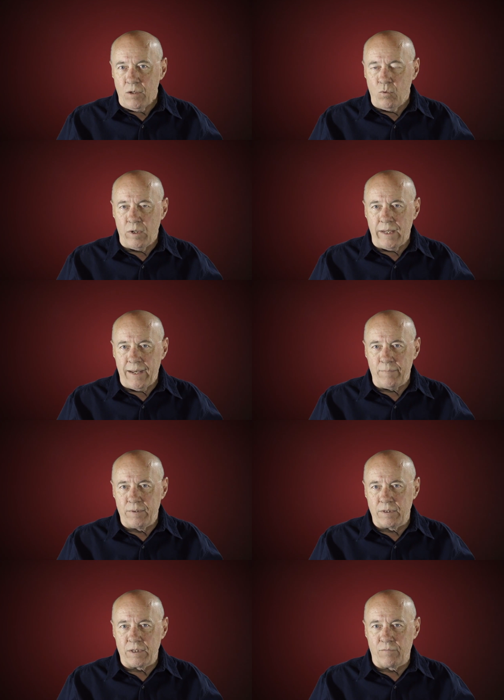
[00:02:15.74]
what
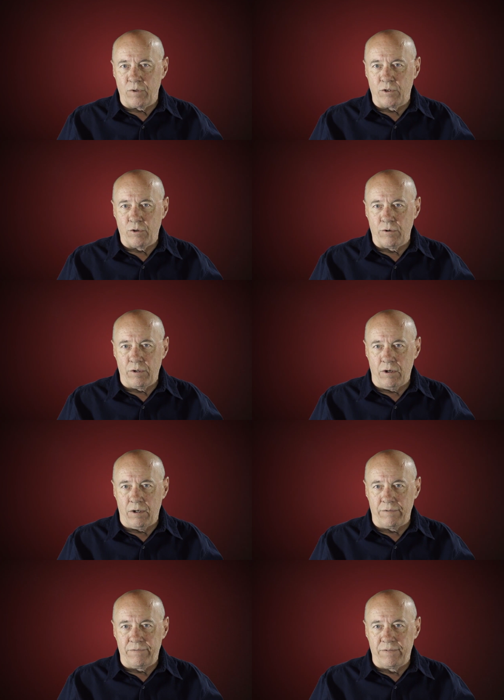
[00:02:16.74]
happens if we turn
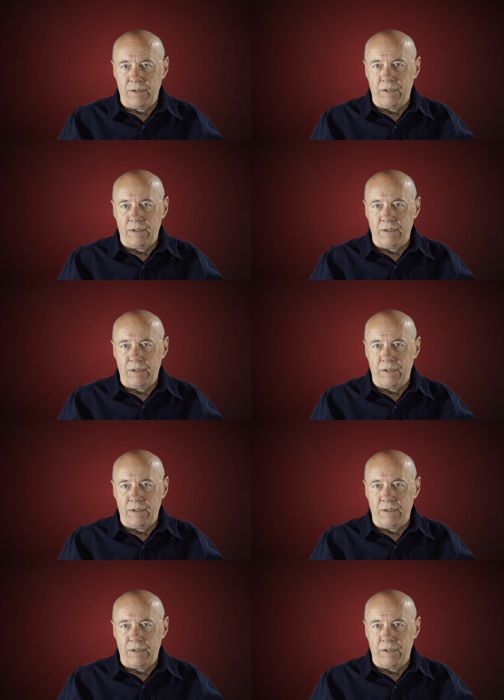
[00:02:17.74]
off